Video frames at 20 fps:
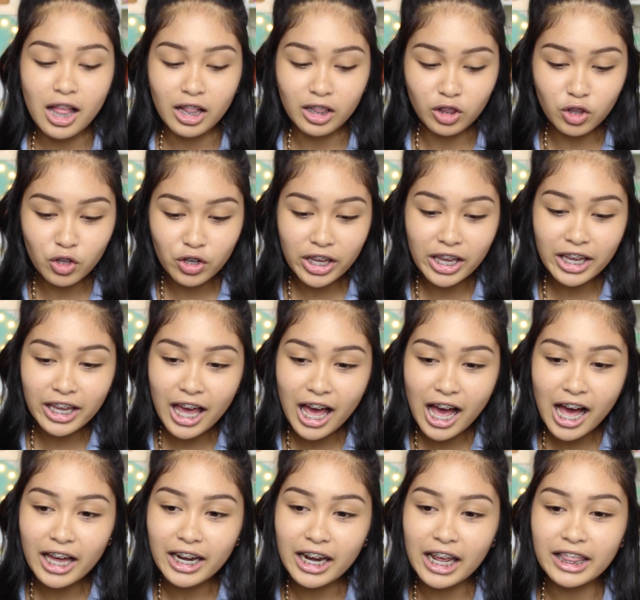looking
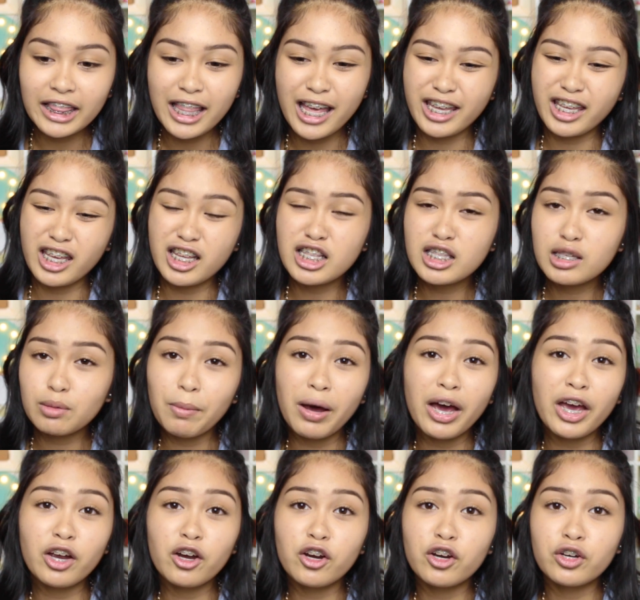at and like
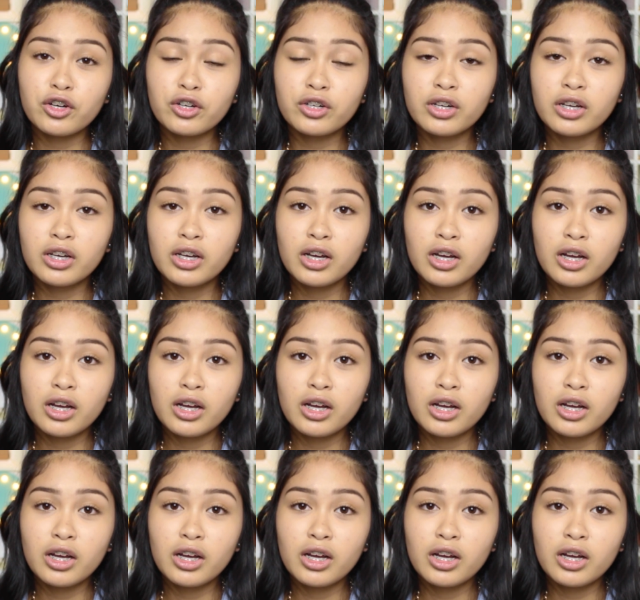inspired